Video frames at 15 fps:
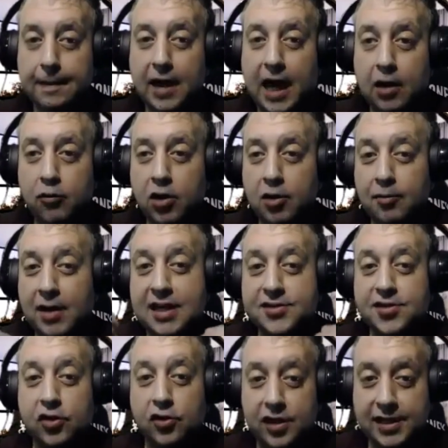I want my
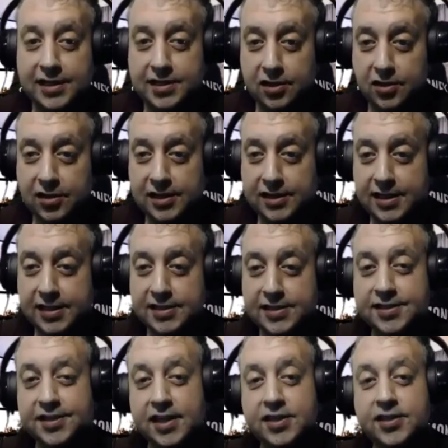attorney to look at this.
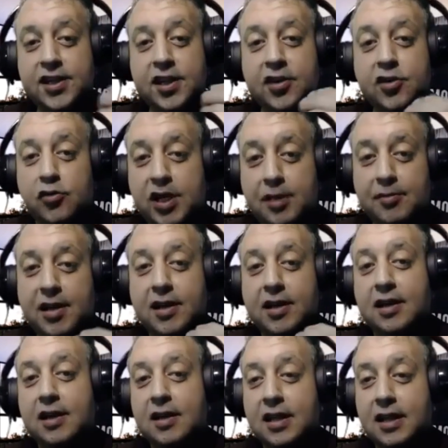Send the agreement.
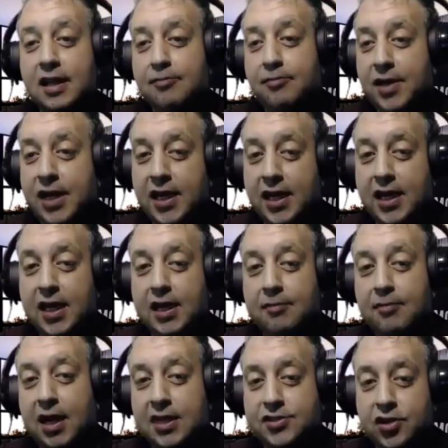Me and
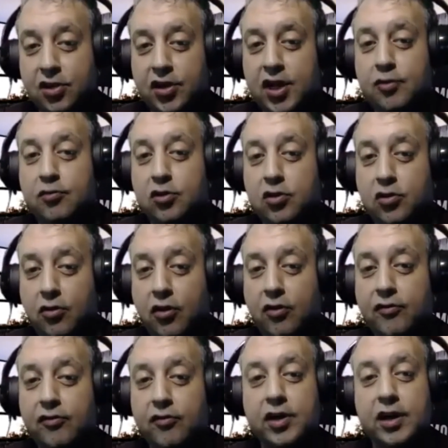my attorney will go
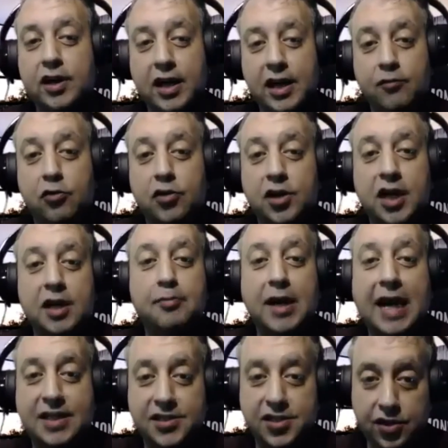over it and we'll get
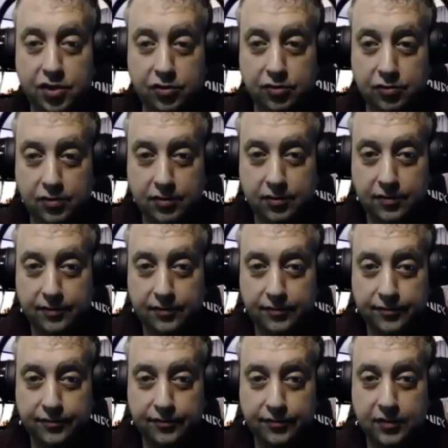back to you.
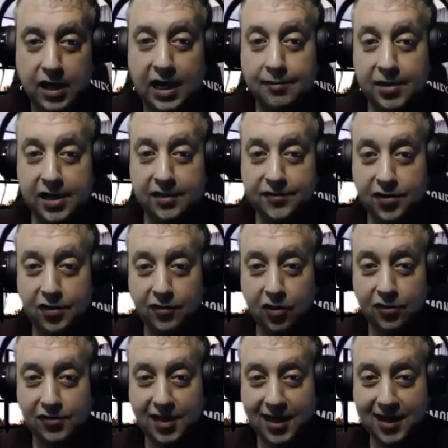How many of you have
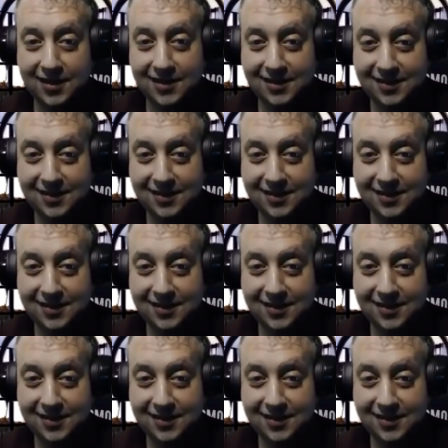heard that?